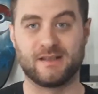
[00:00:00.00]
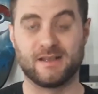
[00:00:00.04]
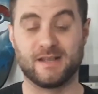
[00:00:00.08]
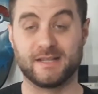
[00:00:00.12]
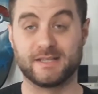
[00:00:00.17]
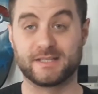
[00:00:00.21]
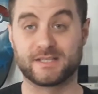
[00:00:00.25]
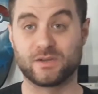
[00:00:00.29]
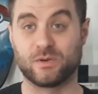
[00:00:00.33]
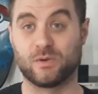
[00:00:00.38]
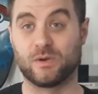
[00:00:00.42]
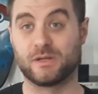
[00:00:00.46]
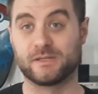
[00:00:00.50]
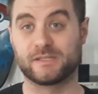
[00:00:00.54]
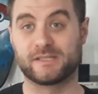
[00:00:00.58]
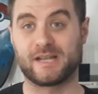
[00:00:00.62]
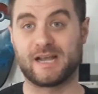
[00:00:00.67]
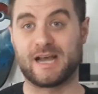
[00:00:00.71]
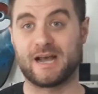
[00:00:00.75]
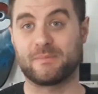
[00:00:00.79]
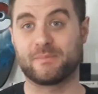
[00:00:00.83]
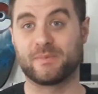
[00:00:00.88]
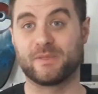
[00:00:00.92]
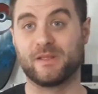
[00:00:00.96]
And so on
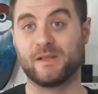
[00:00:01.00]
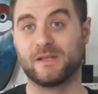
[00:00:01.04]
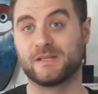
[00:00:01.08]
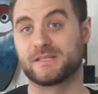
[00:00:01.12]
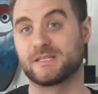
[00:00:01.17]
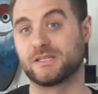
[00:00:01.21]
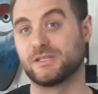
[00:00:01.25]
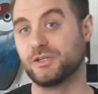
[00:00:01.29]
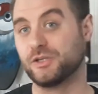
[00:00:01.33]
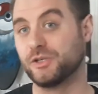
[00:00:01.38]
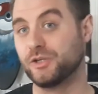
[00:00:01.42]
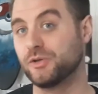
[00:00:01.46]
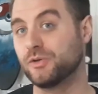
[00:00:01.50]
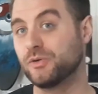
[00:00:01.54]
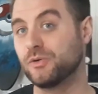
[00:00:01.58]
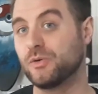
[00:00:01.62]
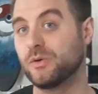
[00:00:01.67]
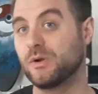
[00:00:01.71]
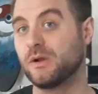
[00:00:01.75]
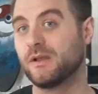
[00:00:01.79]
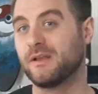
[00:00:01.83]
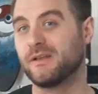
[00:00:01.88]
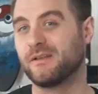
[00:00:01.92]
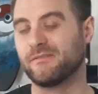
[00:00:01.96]
top of this, a
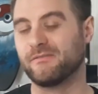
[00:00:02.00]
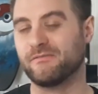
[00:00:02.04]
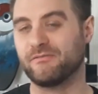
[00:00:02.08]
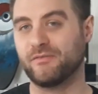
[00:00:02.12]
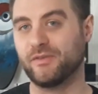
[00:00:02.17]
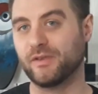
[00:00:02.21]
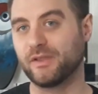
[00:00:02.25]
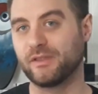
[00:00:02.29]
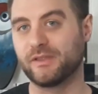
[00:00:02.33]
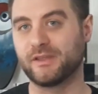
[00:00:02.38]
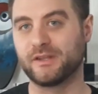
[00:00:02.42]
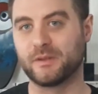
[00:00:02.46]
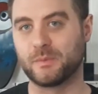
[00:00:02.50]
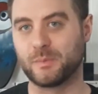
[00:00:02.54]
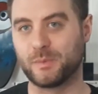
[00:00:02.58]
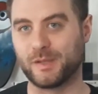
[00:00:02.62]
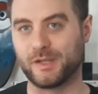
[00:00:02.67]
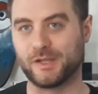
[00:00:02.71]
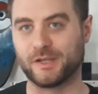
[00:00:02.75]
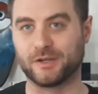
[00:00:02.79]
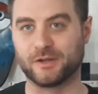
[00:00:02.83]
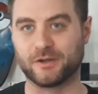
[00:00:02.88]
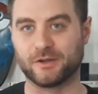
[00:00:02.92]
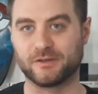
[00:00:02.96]
new villain
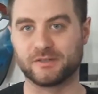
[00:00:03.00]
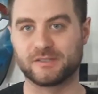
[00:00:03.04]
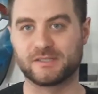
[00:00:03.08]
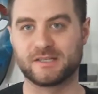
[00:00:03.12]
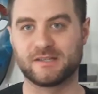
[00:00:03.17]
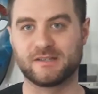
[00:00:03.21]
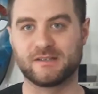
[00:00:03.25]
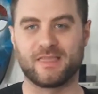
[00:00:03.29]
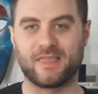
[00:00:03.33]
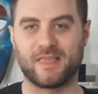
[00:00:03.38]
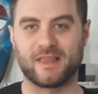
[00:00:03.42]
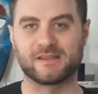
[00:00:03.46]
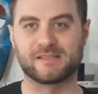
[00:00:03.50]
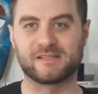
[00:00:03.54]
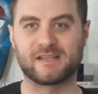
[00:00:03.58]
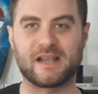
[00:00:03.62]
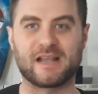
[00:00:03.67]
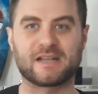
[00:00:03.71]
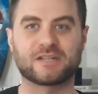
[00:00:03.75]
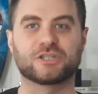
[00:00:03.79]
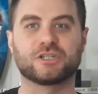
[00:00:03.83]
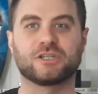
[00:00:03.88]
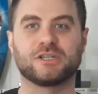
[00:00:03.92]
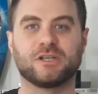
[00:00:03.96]
appears that is
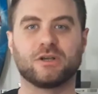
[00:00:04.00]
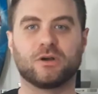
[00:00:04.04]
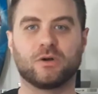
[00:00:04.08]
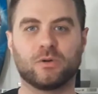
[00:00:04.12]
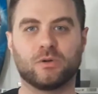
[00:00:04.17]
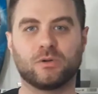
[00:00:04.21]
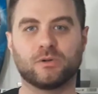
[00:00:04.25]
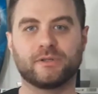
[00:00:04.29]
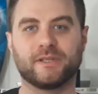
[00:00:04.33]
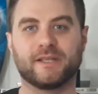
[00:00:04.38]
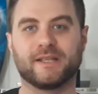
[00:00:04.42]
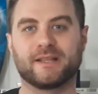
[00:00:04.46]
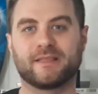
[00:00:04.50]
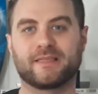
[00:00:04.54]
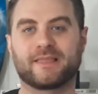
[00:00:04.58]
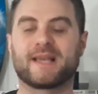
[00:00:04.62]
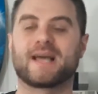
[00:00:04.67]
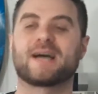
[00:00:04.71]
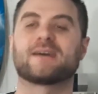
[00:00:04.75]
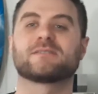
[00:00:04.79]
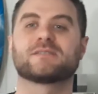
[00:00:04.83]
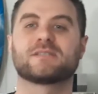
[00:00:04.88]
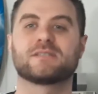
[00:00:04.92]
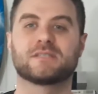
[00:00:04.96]
actually holding
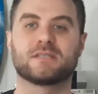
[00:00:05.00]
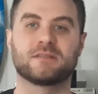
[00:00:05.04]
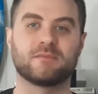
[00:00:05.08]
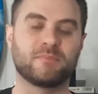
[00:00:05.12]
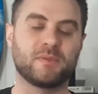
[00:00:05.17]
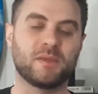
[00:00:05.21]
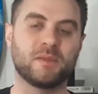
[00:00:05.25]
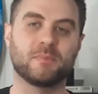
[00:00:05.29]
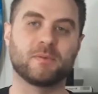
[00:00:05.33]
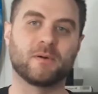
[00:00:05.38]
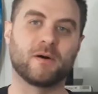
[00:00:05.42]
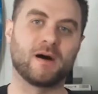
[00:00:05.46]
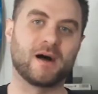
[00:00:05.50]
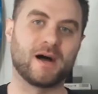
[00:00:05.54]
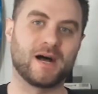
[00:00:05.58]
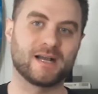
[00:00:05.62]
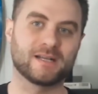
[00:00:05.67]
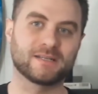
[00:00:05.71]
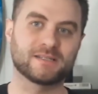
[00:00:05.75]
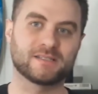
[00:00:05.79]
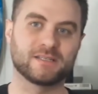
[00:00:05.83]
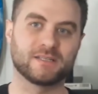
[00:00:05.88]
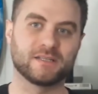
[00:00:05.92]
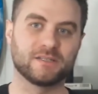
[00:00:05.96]
thousands of people
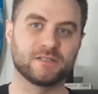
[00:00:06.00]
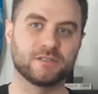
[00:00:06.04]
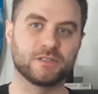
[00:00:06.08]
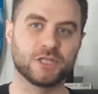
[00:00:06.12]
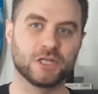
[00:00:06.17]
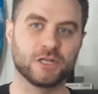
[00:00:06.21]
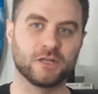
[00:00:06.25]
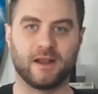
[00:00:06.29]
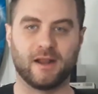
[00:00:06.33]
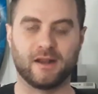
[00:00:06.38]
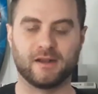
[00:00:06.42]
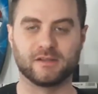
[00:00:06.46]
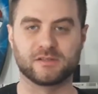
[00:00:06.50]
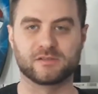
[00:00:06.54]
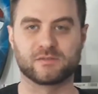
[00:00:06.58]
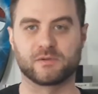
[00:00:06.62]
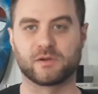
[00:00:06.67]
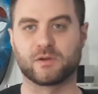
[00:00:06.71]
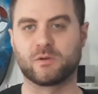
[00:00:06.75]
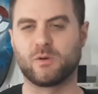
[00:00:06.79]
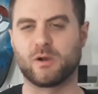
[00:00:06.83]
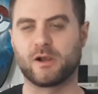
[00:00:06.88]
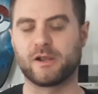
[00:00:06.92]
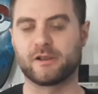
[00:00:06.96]
hostage and is
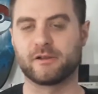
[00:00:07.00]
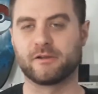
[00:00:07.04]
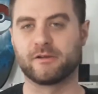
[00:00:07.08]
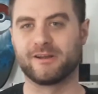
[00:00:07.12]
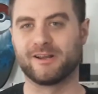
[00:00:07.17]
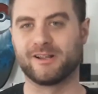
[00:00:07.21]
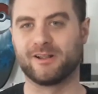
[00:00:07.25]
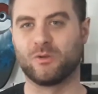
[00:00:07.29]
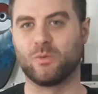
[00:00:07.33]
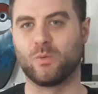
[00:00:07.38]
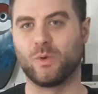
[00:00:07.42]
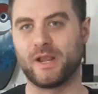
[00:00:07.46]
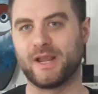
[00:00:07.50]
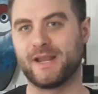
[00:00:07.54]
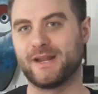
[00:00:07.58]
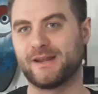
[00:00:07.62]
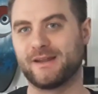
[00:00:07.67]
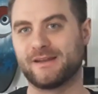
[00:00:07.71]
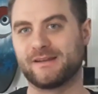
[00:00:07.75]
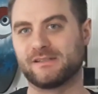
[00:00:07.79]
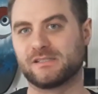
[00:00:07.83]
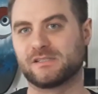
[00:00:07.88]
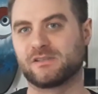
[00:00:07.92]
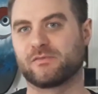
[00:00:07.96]
requiring Wade
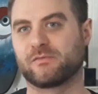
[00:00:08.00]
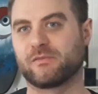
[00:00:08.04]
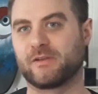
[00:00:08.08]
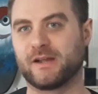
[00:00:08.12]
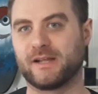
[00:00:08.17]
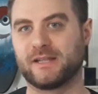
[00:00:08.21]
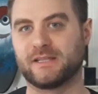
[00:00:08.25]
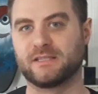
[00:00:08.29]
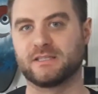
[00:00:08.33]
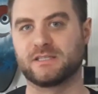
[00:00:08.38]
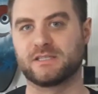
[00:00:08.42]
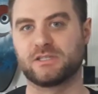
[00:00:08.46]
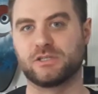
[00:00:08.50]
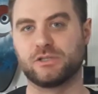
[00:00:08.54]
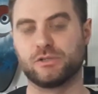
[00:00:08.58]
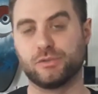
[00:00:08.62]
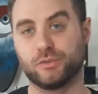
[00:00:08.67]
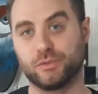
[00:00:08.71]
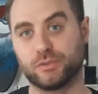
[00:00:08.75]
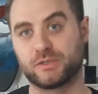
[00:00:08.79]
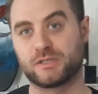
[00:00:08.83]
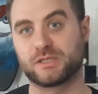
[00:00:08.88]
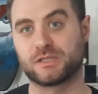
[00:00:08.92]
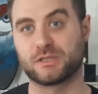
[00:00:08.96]
and his friends
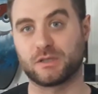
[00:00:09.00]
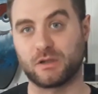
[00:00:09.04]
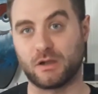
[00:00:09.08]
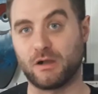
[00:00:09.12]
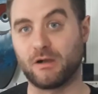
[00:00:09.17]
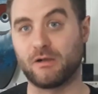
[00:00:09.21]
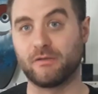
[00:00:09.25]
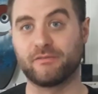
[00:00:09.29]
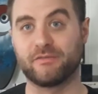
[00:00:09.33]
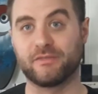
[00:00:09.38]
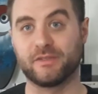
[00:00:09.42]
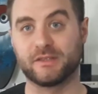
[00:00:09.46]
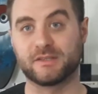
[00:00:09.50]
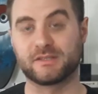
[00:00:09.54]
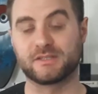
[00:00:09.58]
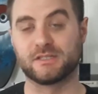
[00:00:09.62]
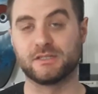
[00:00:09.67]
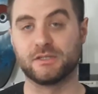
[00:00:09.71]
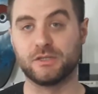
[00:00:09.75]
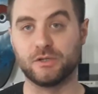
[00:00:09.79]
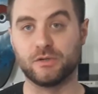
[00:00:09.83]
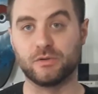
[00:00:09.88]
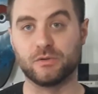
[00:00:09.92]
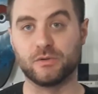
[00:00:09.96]
to solve this
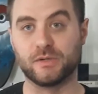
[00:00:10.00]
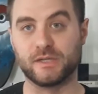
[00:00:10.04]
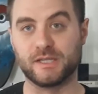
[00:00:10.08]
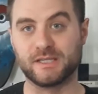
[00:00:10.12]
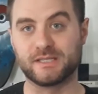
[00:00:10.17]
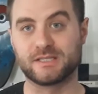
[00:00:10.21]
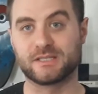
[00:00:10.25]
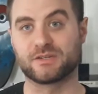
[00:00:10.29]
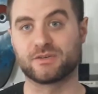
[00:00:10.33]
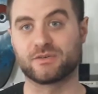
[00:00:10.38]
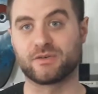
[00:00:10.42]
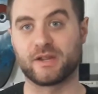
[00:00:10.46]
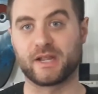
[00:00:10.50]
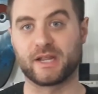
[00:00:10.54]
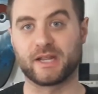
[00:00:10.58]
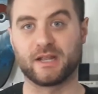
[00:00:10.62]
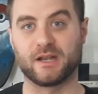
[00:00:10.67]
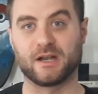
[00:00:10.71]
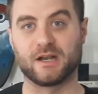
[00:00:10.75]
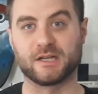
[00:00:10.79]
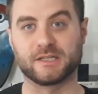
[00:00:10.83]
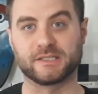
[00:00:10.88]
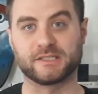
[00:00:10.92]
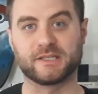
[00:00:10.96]
new Easter egg
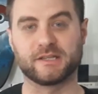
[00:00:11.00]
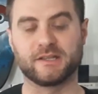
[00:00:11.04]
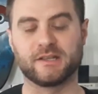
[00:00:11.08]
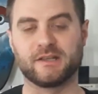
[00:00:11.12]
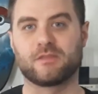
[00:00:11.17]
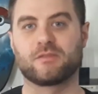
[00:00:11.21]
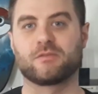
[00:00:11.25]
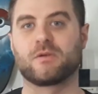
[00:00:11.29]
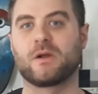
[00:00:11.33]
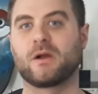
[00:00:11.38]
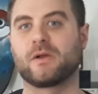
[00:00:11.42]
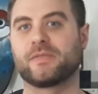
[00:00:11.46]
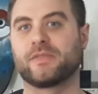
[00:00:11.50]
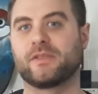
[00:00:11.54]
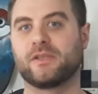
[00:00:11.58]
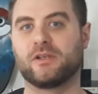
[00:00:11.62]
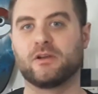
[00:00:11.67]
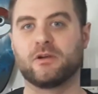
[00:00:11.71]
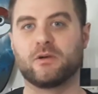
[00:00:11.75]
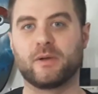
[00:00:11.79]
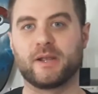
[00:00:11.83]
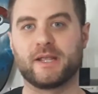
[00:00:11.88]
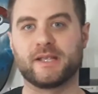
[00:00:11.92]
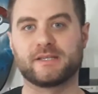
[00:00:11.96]
hunt throughout the
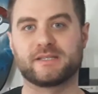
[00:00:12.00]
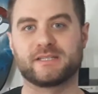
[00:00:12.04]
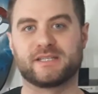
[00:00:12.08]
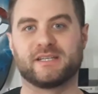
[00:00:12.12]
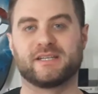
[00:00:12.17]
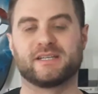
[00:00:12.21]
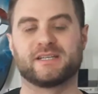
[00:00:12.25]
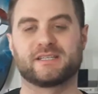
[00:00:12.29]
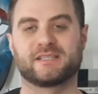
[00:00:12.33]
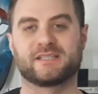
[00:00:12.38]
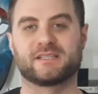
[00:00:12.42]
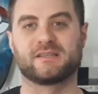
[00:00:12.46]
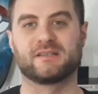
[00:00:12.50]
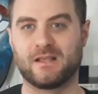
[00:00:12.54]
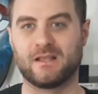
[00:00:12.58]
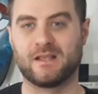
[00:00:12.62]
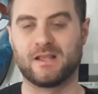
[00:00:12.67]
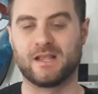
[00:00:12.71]
Oasis.